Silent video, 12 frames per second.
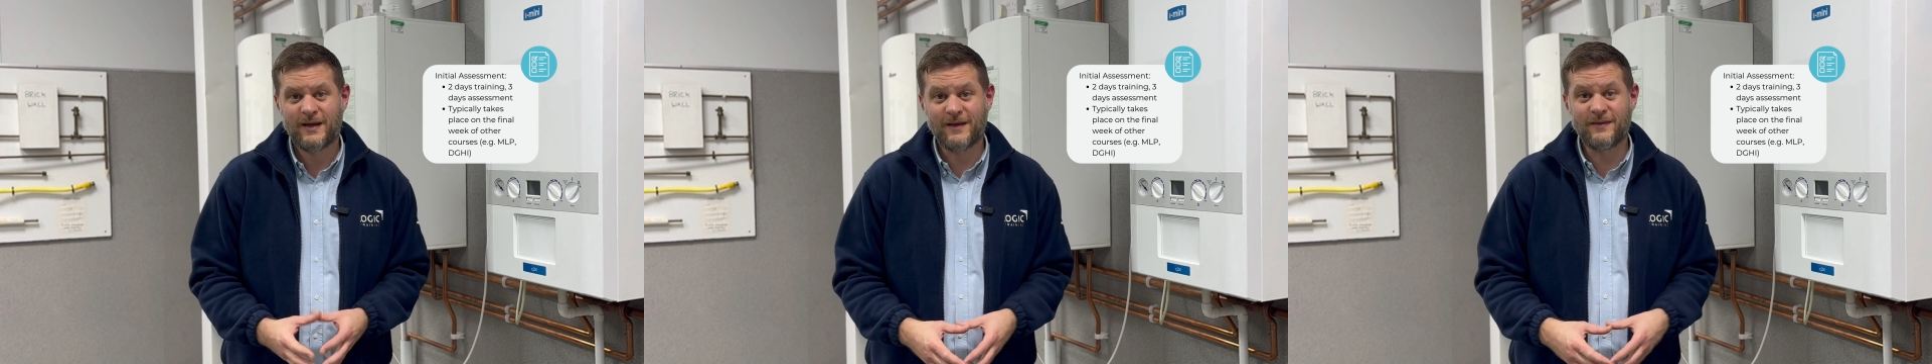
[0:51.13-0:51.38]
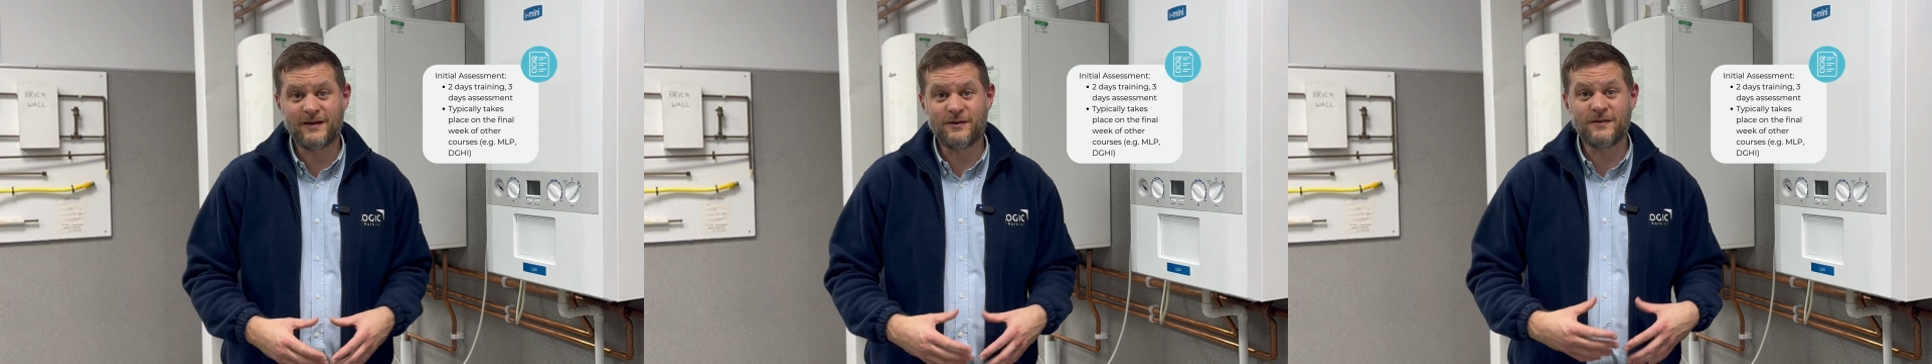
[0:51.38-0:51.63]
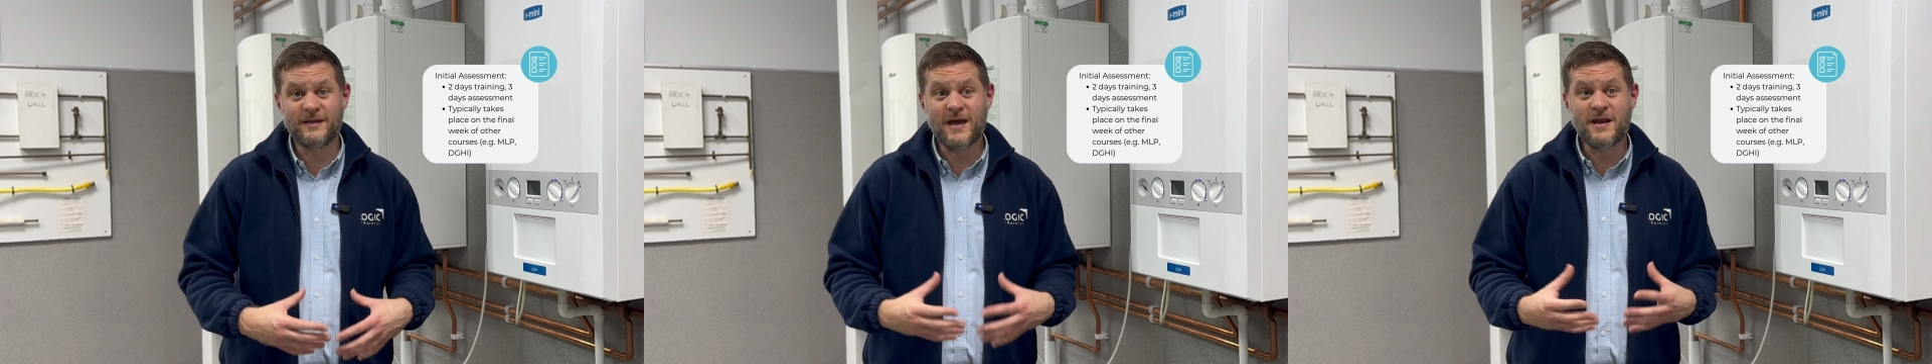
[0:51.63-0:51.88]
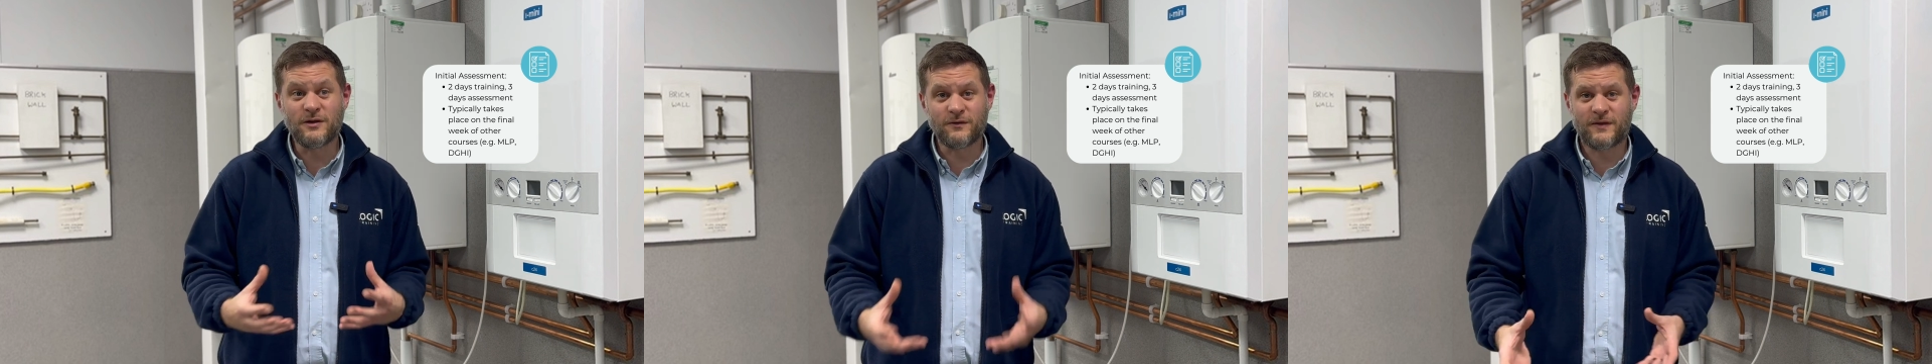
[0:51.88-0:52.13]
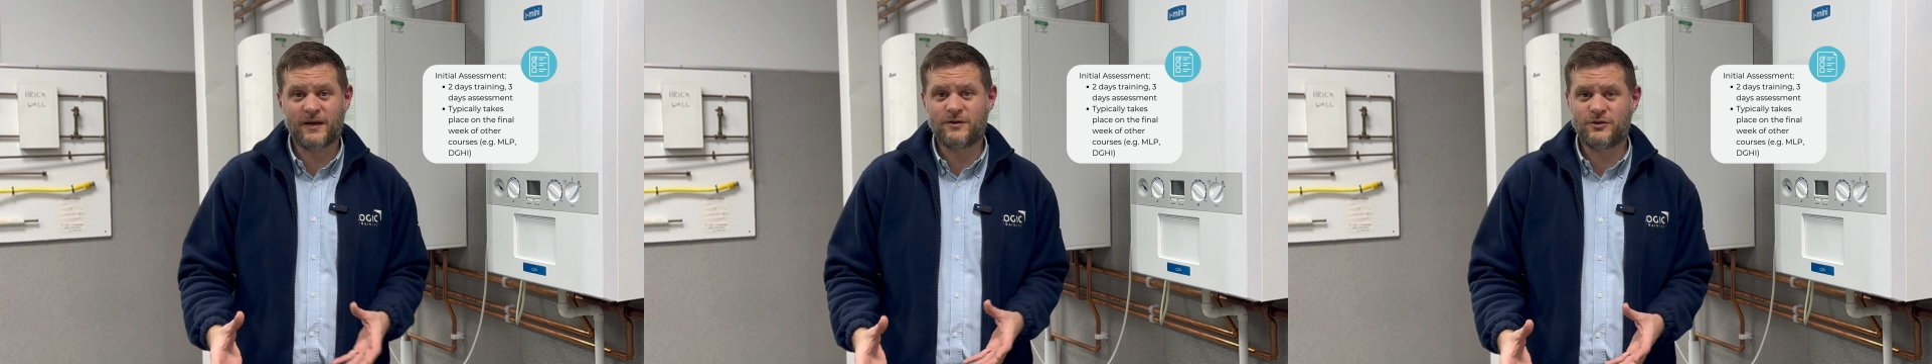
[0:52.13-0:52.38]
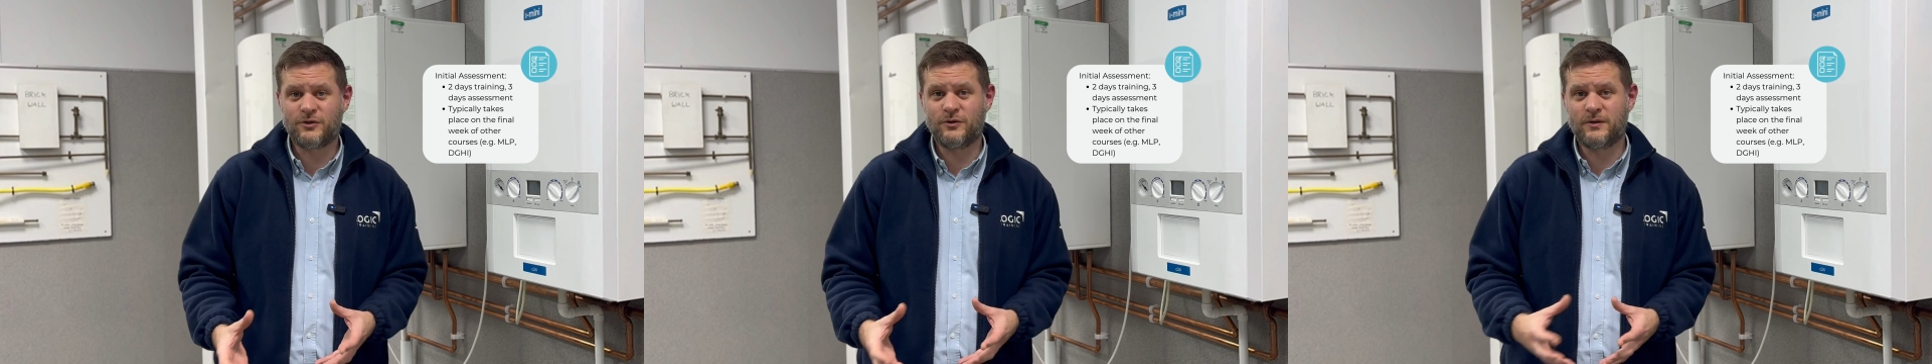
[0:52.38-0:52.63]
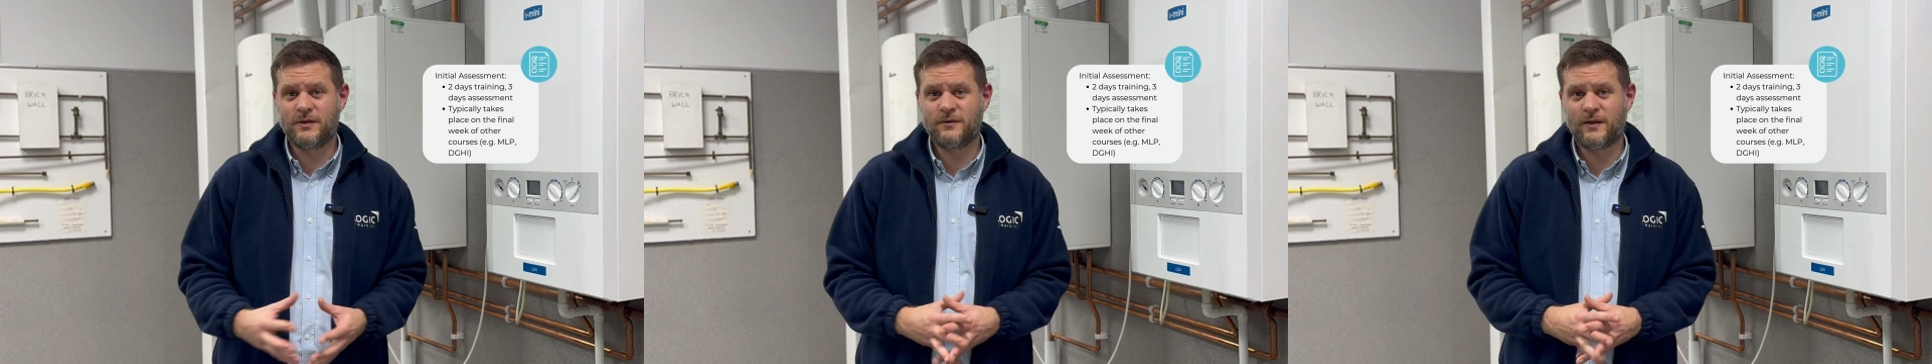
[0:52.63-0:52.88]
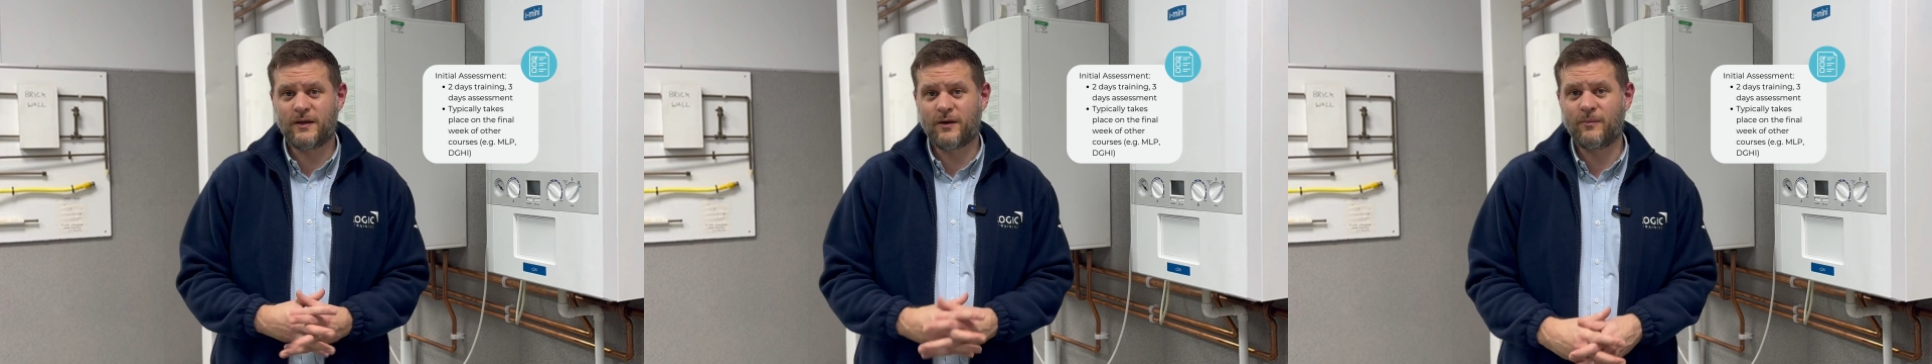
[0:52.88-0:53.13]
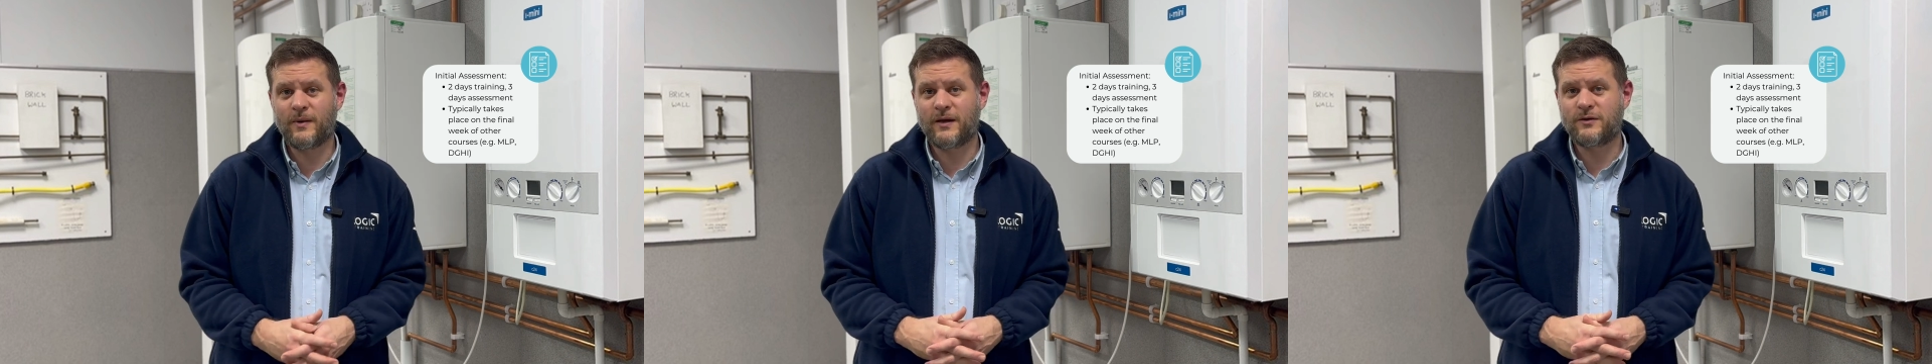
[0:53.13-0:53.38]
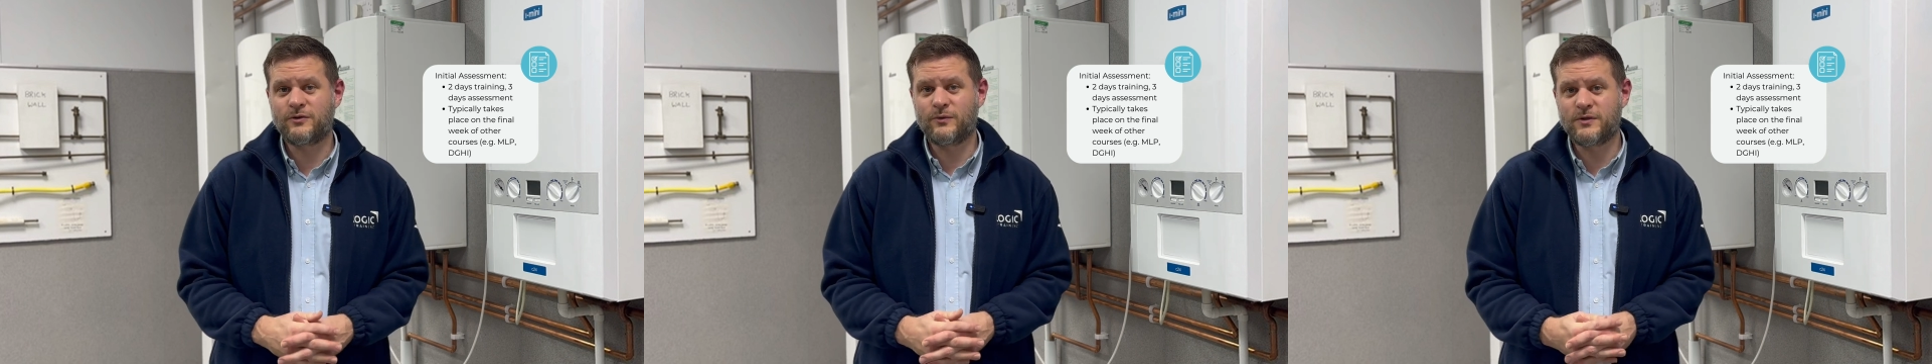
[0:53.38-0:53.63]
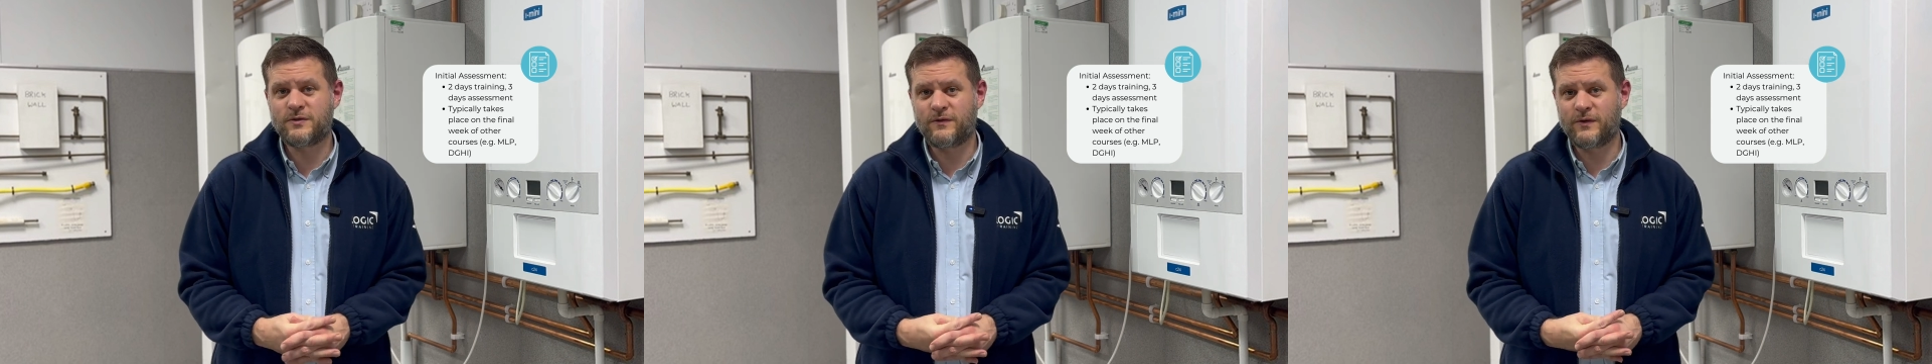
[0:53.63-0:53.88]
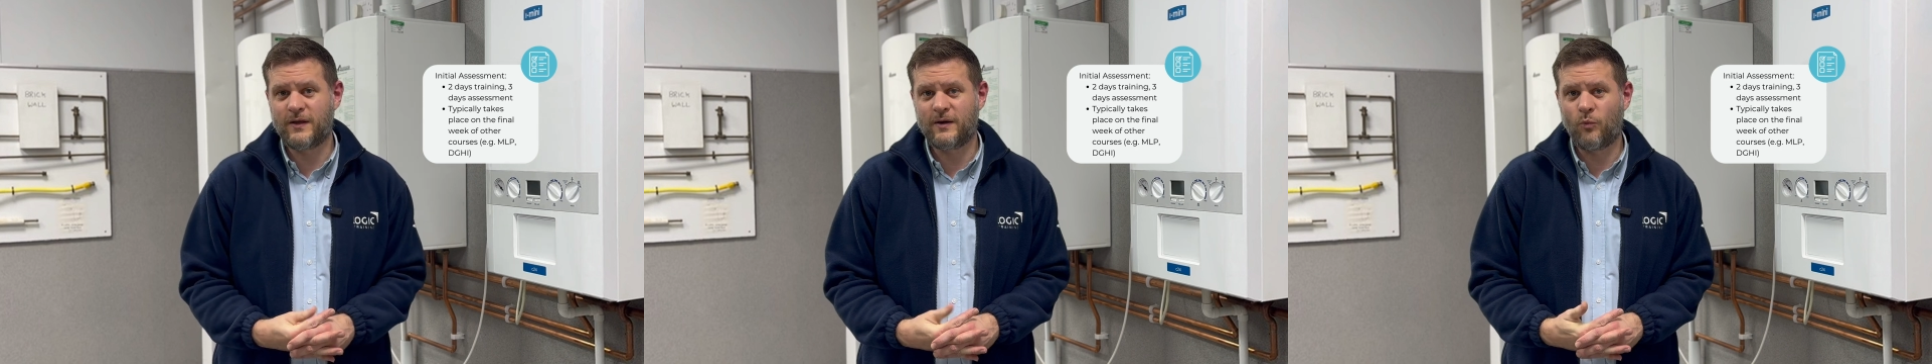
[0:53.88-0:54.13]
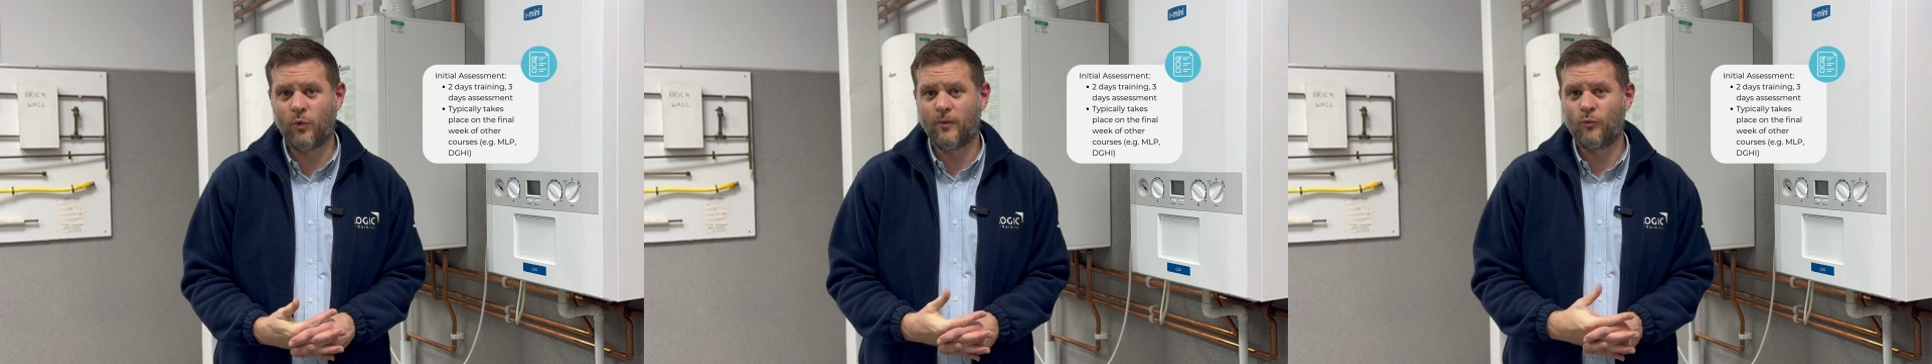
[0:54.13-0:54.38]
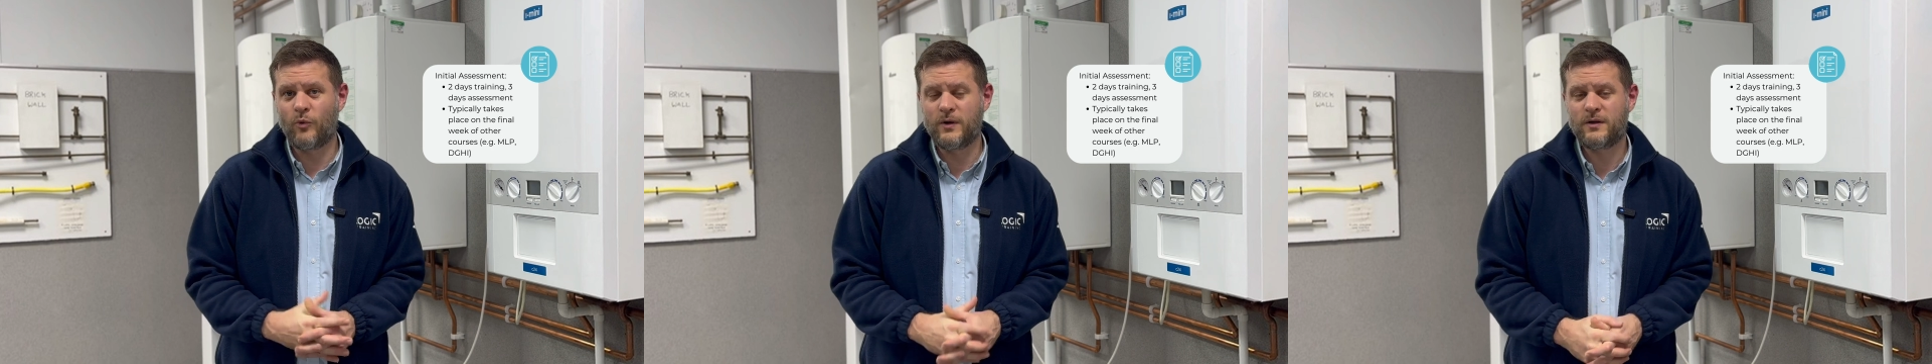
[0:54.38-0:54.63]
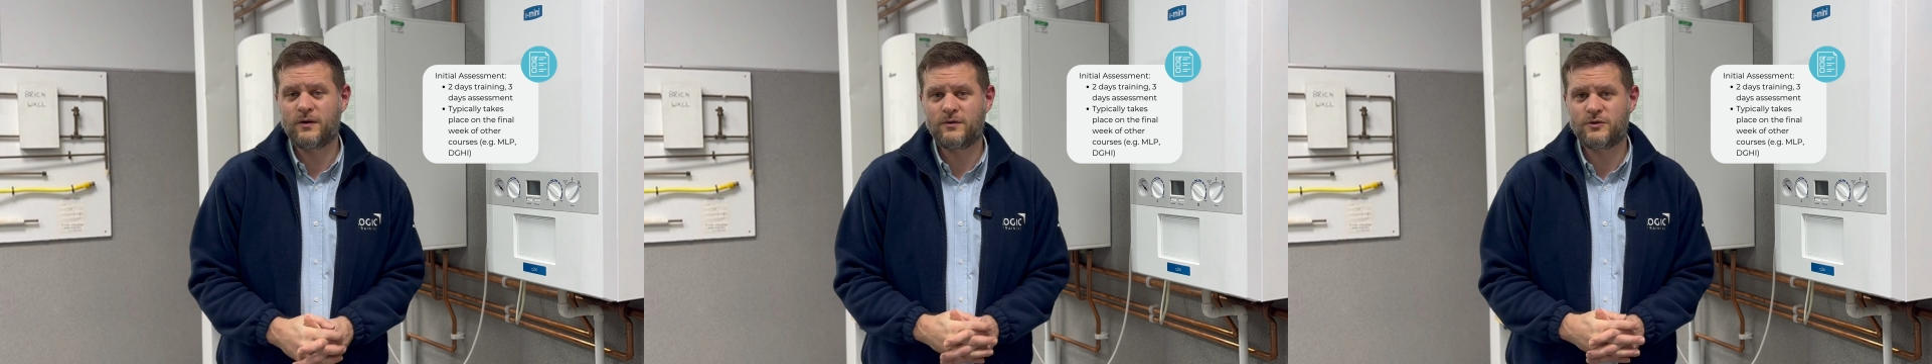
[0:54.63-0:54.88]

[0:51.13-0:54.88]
And then at the end of that journey, they come back to us for their 1 week